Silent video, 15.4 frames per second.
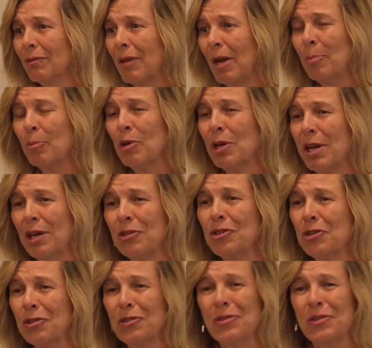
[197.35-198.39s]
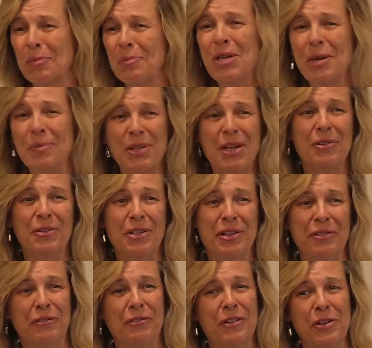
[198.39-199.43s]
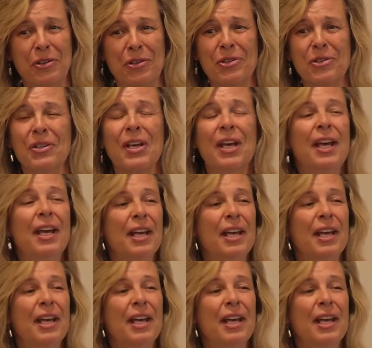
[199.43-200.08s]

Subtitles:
apprehensions, sometimes out and out fears.